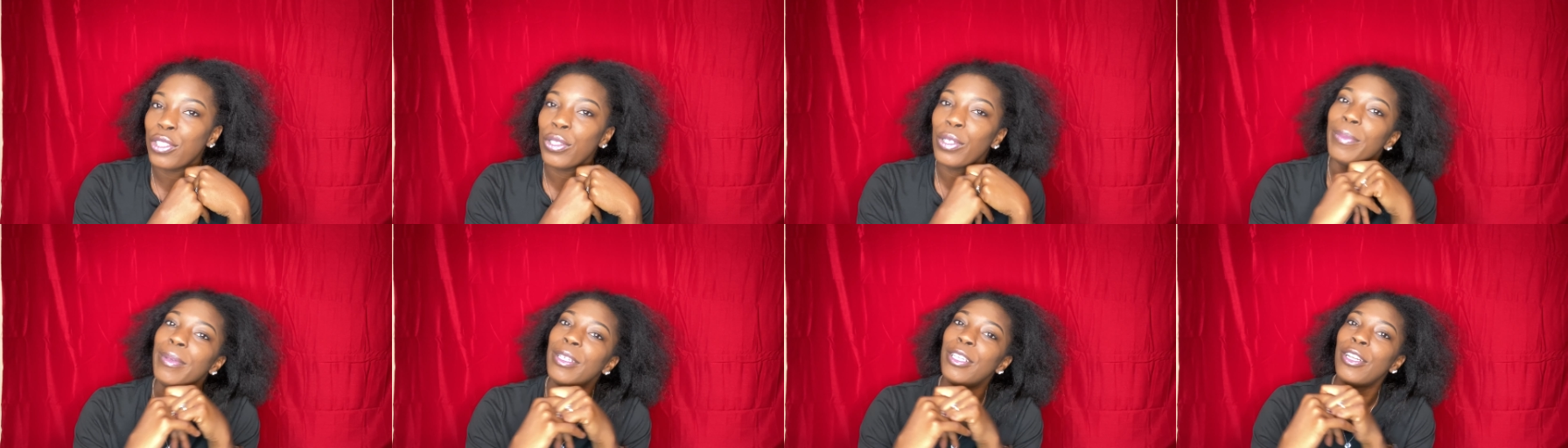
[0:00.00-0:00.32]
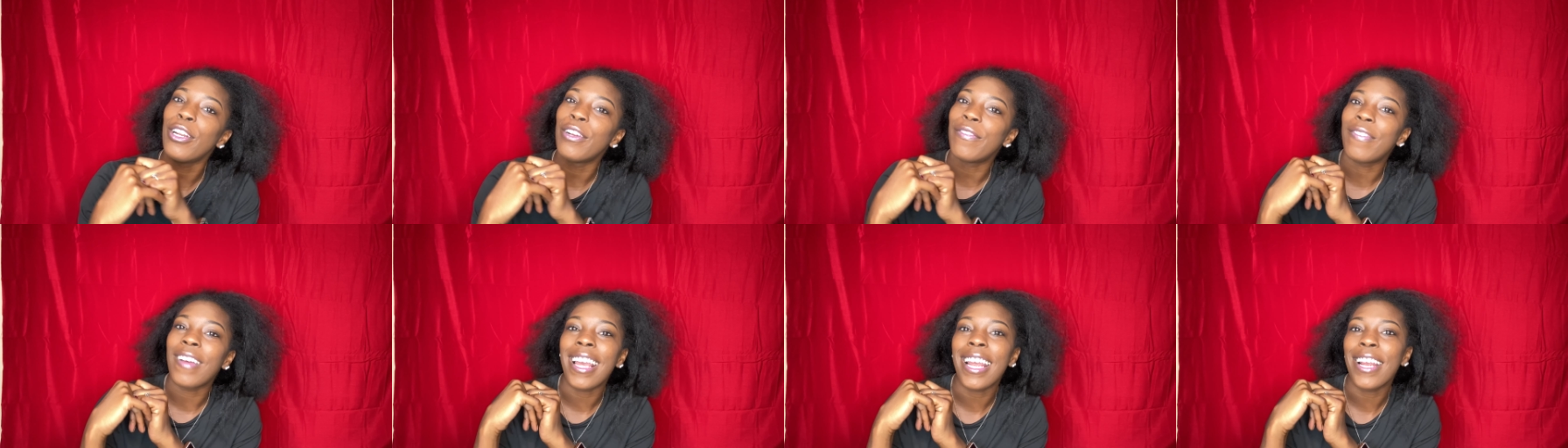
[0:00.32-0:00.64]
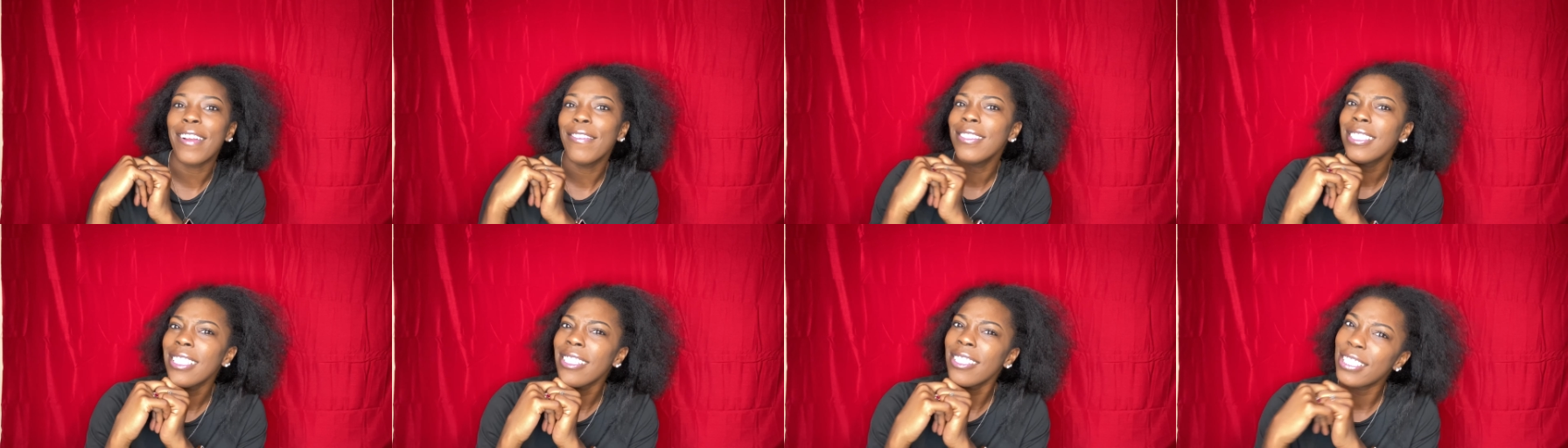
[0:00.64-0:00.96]
you'll be notified
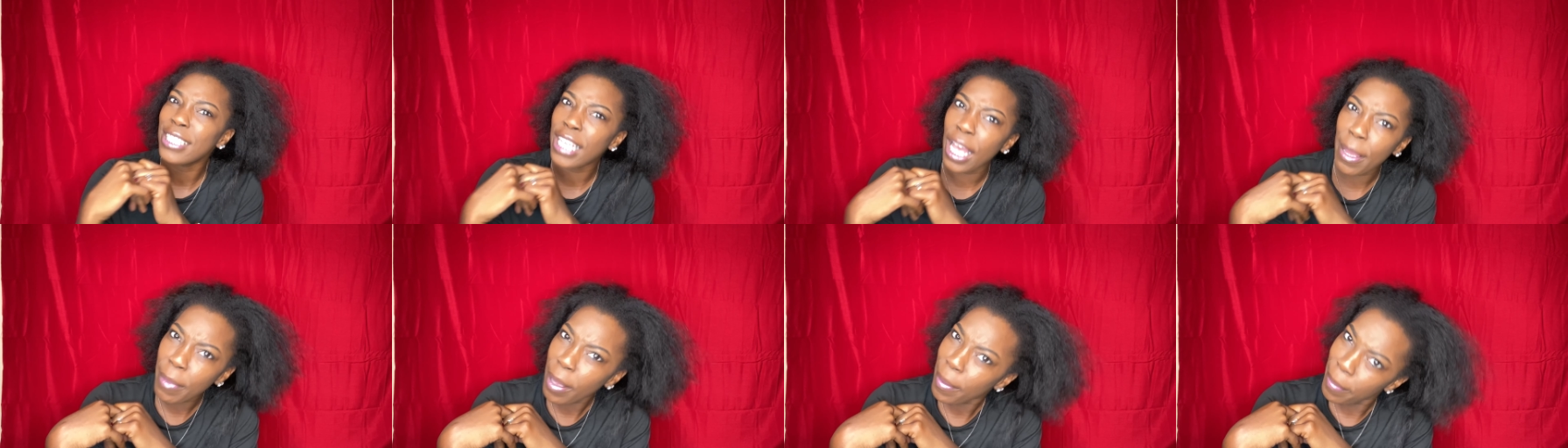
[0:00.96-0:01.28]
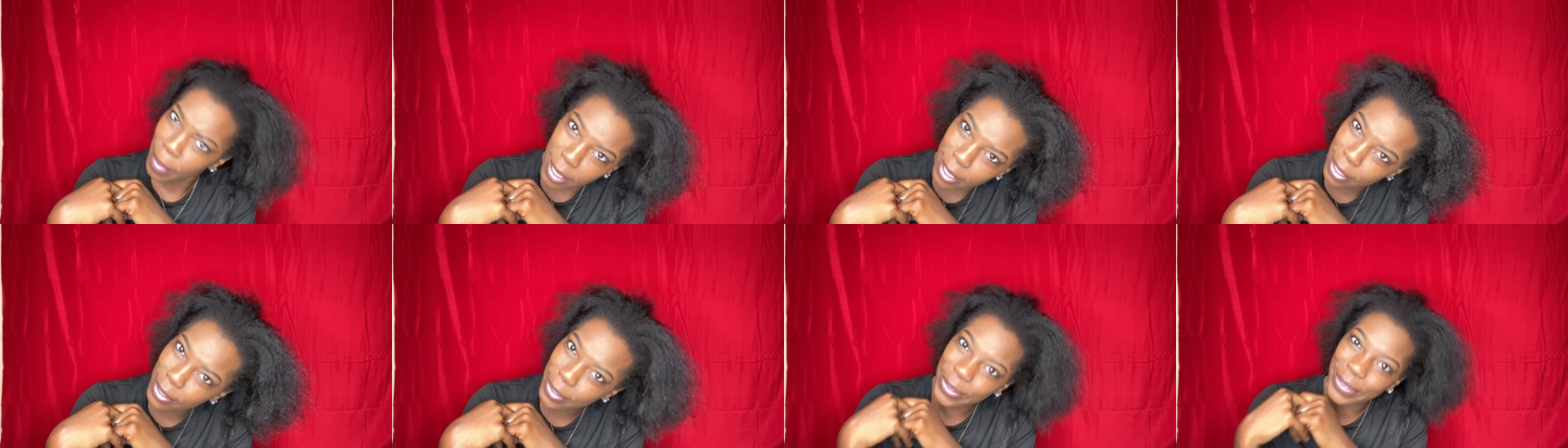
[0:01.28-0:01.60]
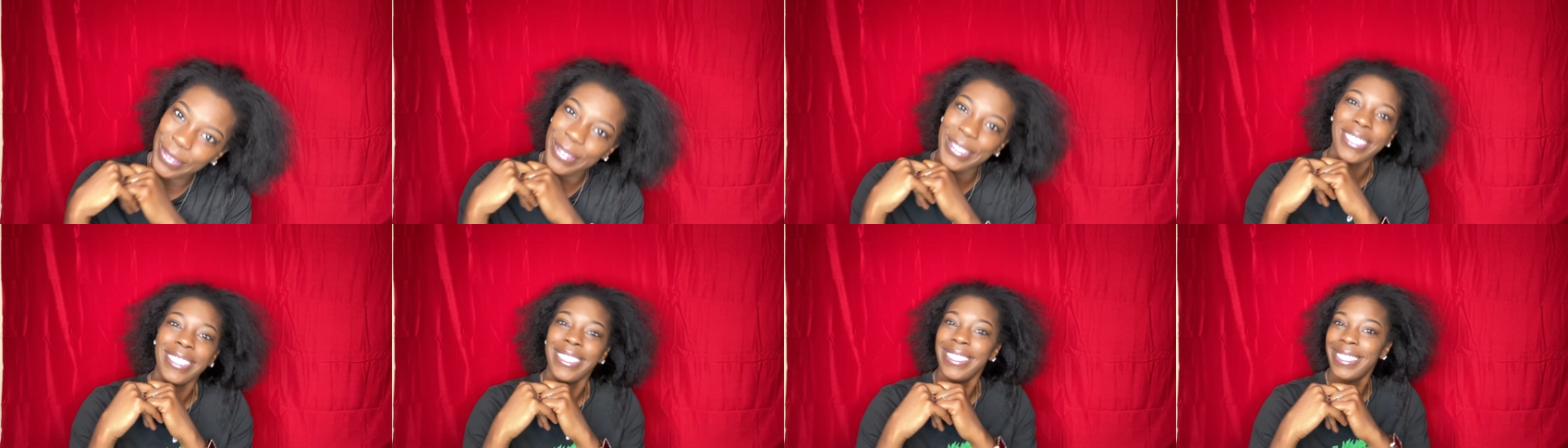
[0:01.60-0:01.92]
every single time I
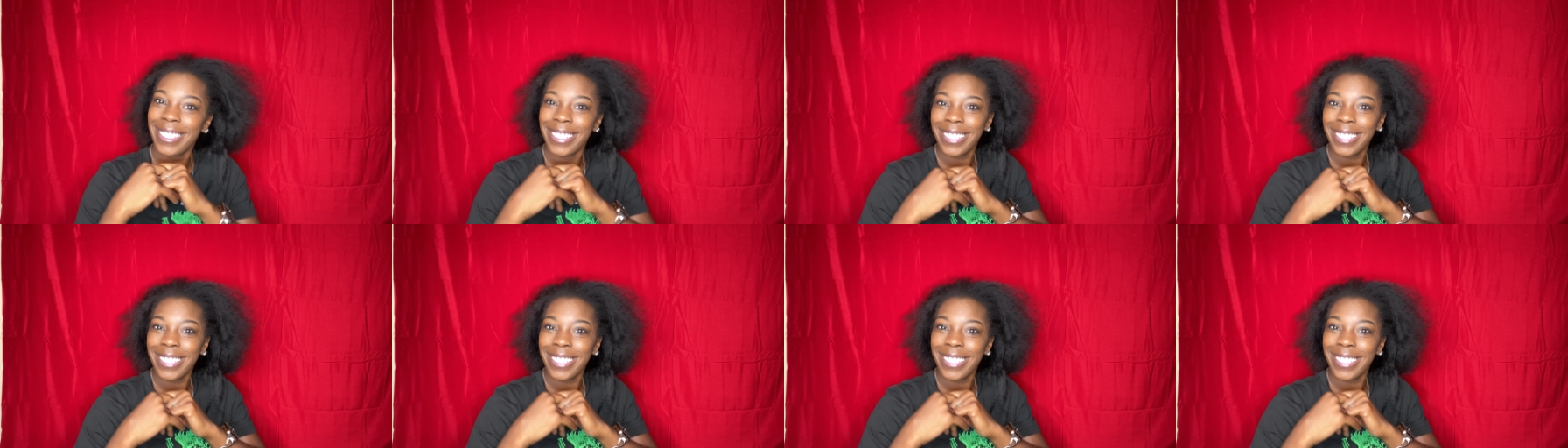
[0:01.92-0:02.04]
post.